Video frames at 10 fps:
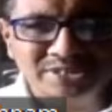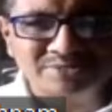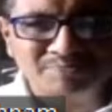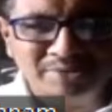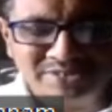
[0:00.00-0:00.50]

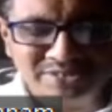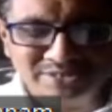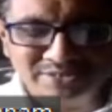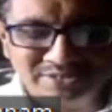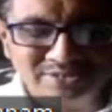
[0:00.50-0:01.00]
these
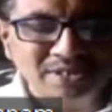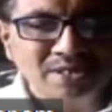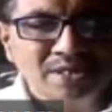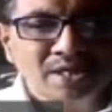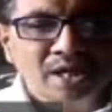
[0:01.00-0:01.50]
medicines,
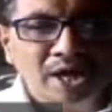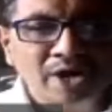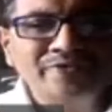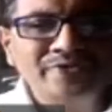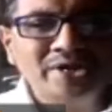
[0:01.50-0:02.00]

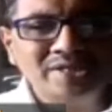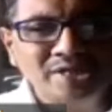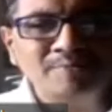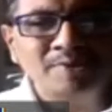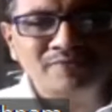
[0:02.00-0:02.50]
how far they
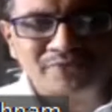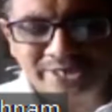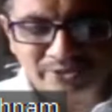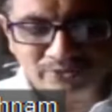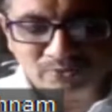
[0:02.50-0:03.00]
will be
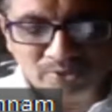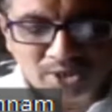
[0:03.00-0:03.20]
effective.